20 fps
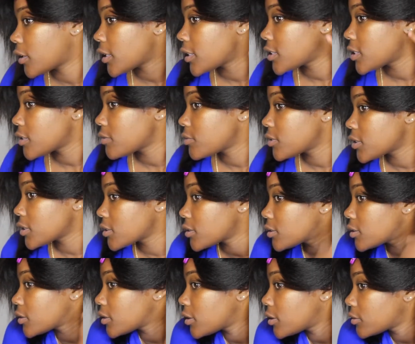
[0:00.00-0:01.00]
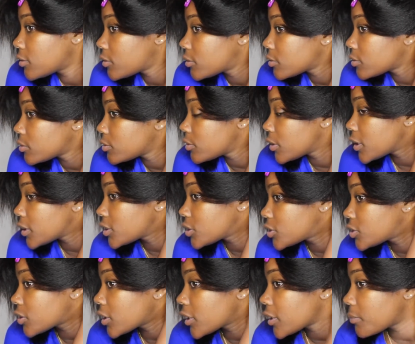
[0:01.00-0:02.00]
Okay, so I'm just gonna go through and
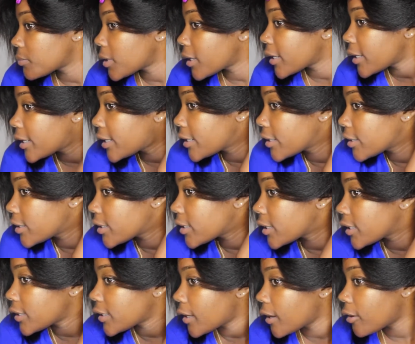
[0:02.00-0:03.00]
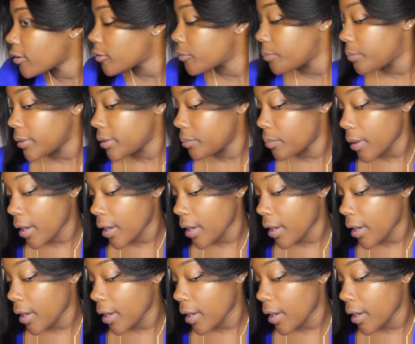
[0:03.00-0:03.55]
straighten my hair and I'll be